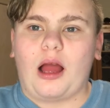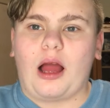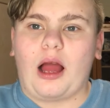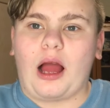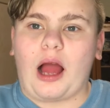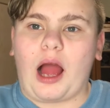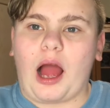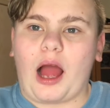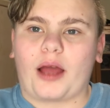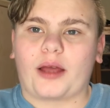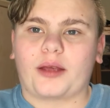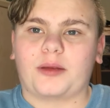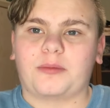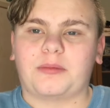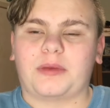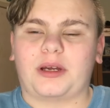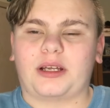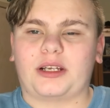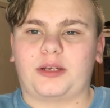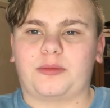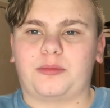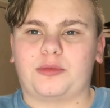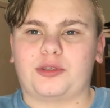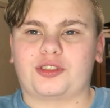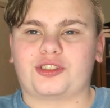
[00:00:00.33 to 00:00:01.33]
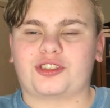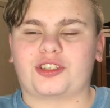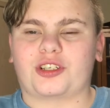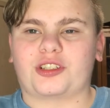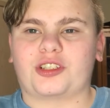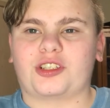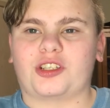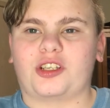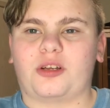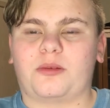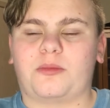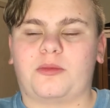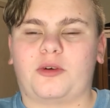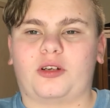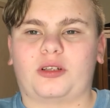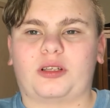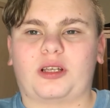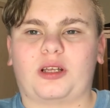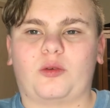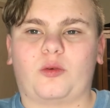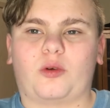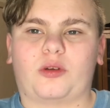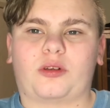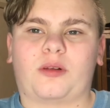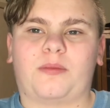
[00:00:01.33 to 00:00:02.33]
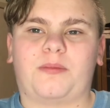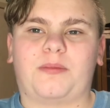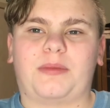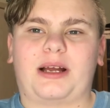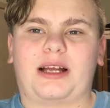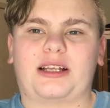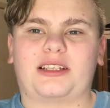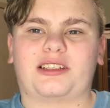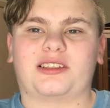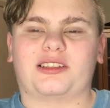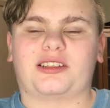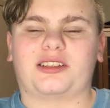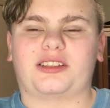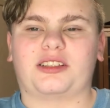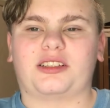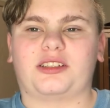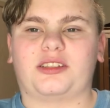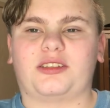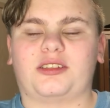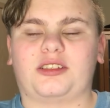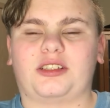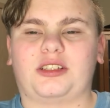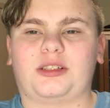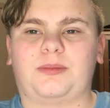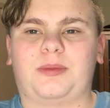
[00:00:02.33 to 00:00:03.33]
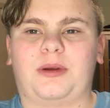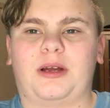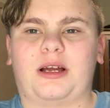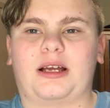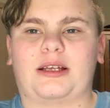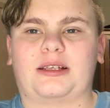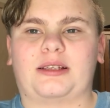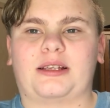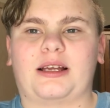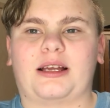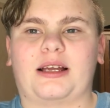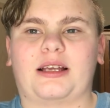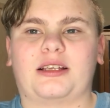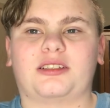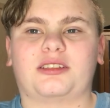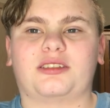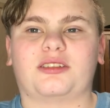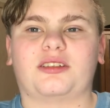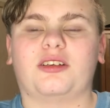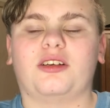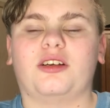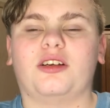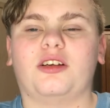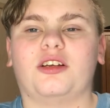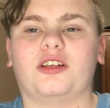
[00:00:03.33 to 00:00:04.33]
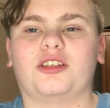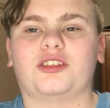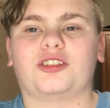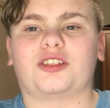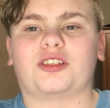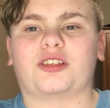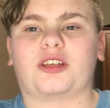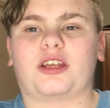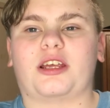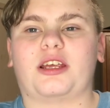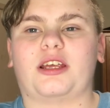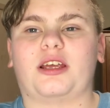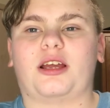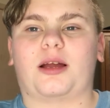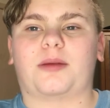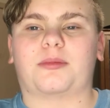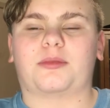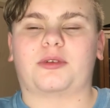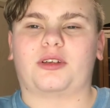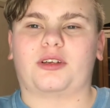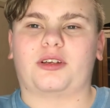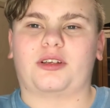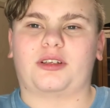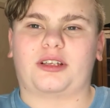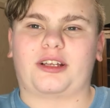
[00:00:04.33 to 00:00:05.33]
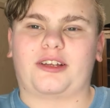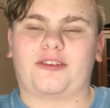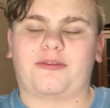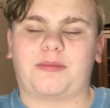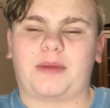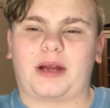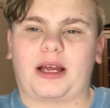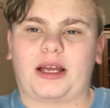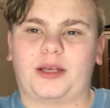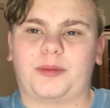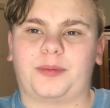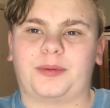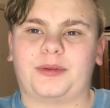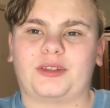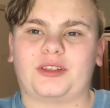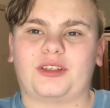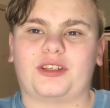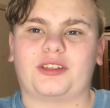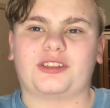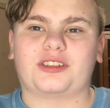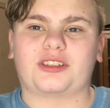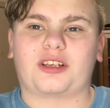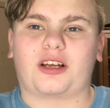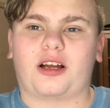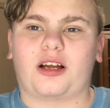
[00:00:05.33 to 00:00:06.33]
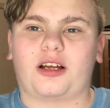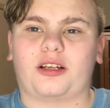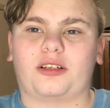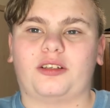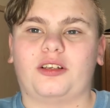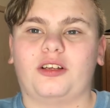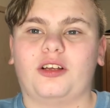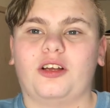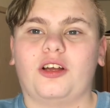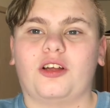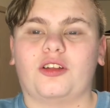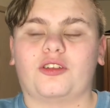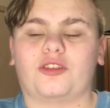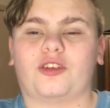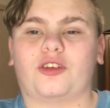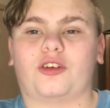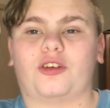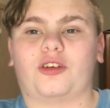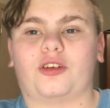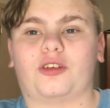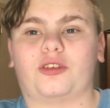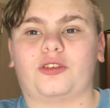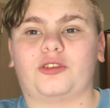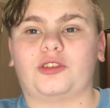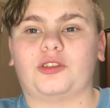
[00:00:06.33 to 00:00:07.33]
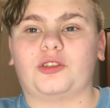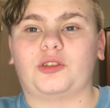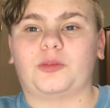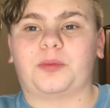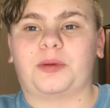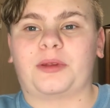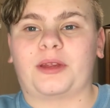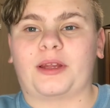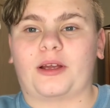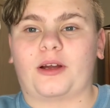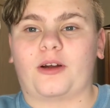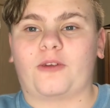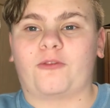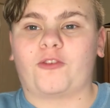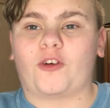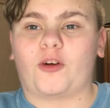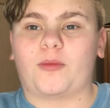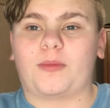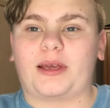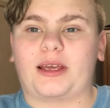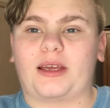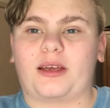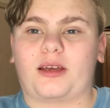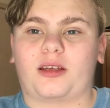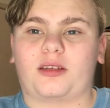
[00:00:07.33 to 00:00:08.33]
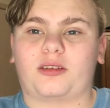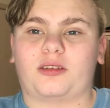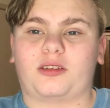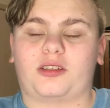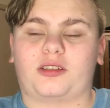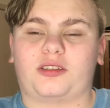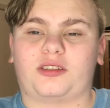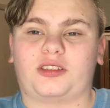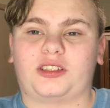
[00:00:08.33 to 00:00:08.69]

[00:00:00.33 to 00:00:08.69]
Hi, my name is Justin Yomok, and welcome back to the CNT podcast. Today, I'm going to give my opinions on the new playoff format and the